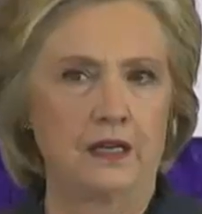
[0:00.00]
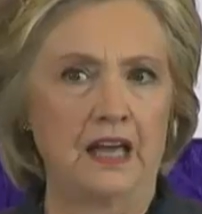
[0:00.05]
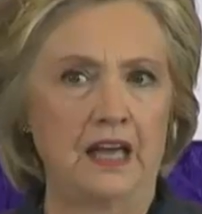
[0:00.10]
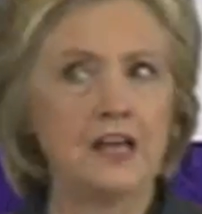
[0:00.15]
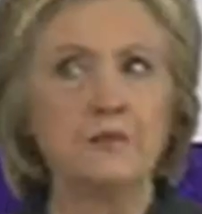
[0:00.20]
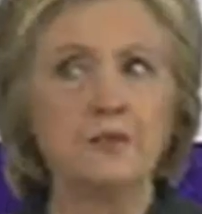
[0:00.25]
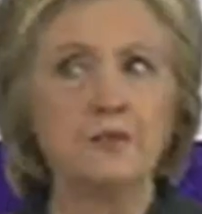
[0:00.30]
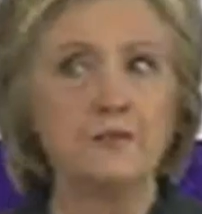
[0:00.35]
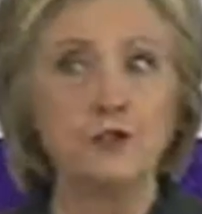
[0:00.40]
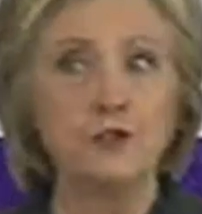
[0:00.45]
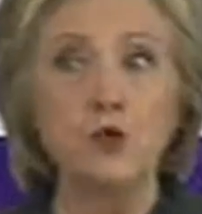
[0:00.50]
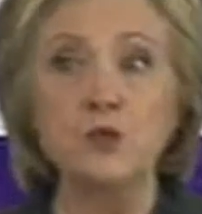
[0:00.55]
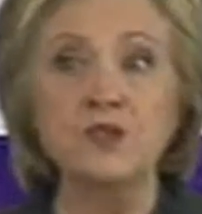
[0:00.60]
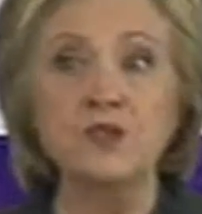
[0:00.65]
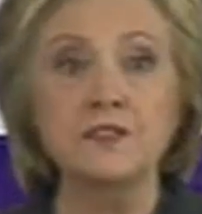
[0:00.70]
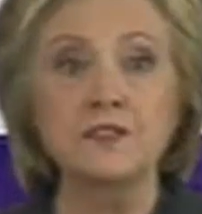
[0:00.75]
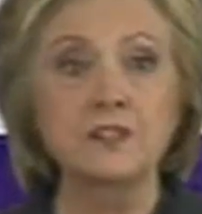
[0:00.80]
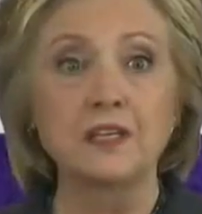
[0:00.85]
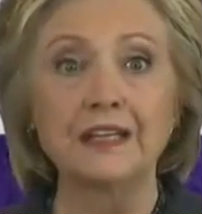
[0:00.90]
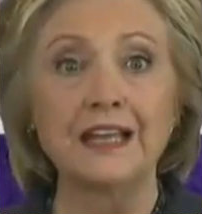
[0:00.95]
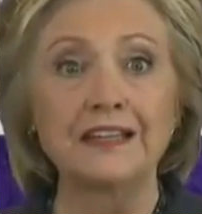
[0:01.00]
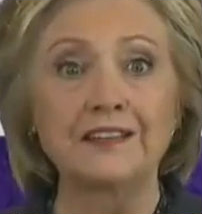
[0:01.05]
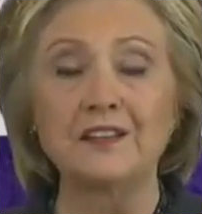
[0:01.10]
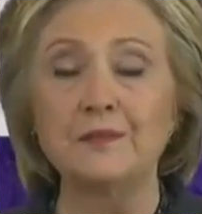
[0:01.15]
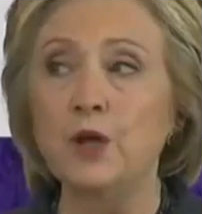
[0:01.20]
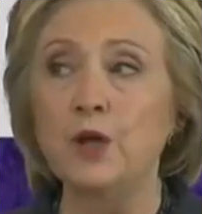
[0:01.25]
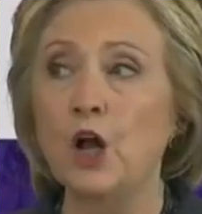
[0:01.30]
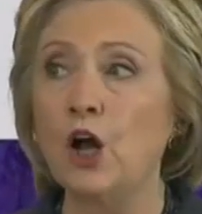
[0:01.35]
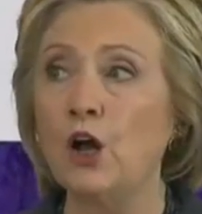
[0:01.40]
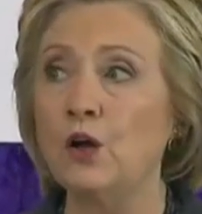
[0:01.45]
and refuses to let
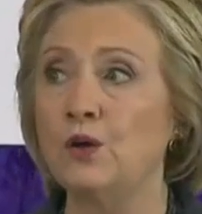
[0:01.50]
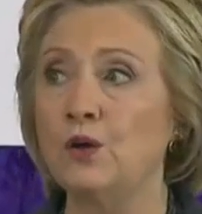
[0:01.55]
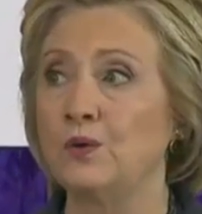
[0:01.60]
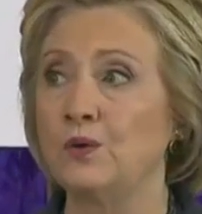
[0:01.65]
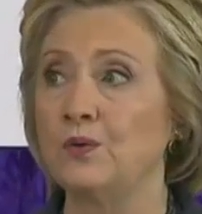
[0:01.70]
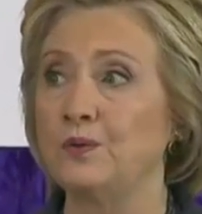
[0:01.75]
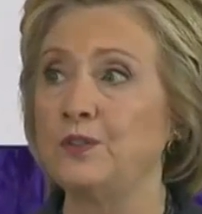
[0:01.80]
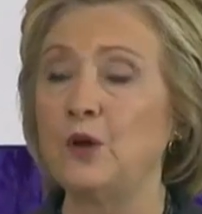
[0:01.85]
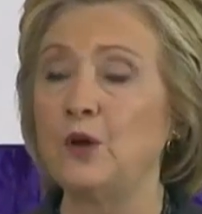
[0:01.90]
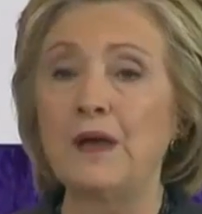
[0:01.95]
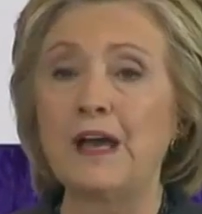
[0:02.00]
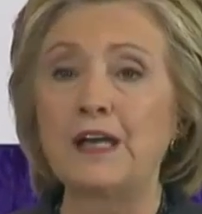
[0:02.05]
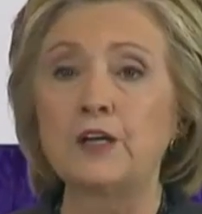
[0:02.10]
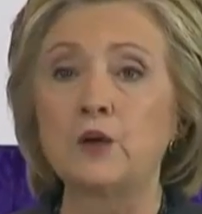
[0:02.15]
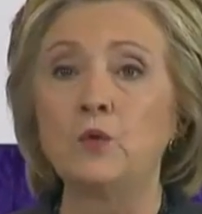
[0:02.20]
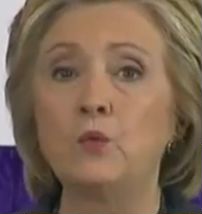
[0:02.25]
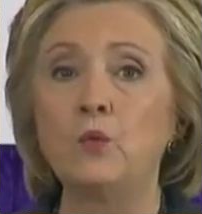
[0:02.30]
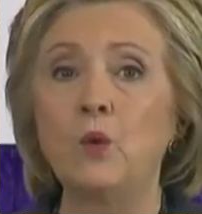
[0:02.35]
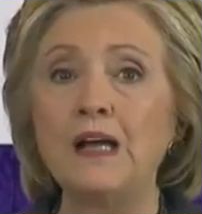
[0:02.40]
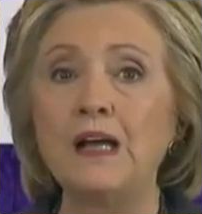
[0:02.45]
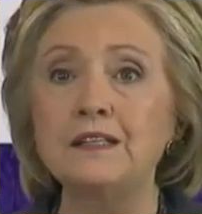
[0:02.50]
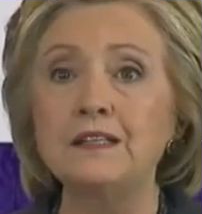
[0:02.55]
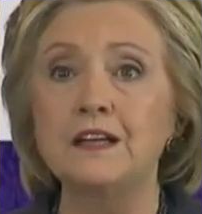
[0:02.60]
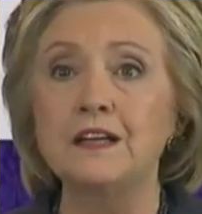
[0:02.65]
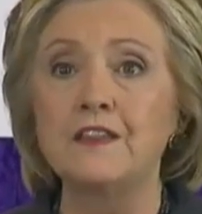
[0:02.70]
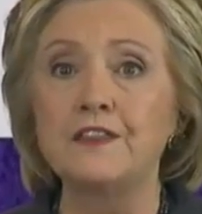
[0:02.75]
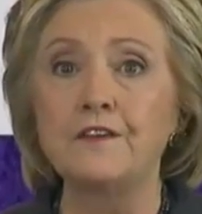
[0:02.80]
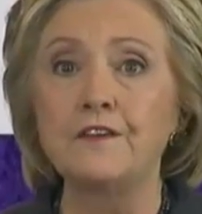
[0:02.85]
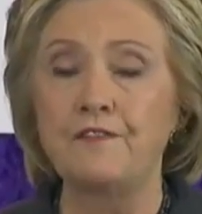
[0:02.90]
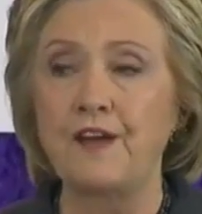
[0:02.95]
them go, no matter what
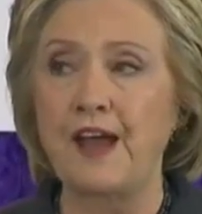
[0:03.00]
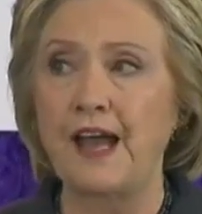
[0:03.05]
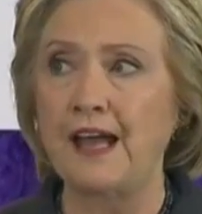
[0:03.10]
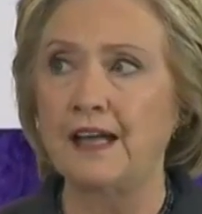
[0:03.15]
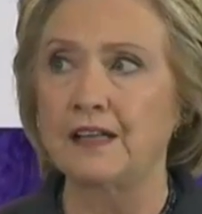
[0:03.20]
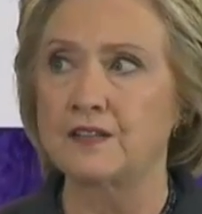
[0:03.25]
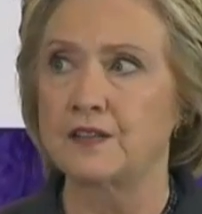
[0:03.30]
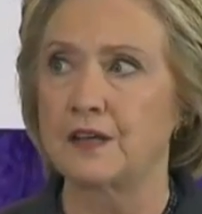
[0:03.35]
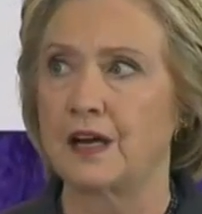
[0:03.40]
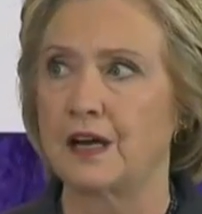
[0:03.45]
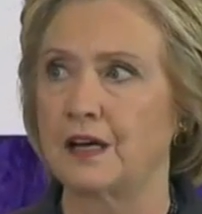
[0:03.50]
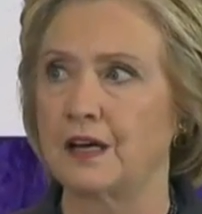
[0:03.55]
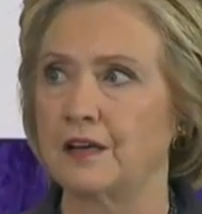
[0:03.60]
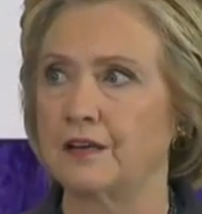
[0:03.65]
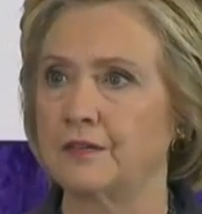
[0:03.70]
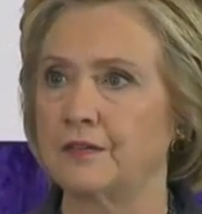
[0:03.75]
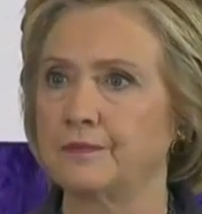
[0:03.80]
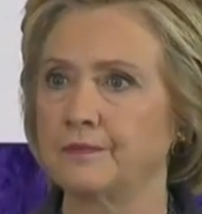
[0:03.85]
the facts are.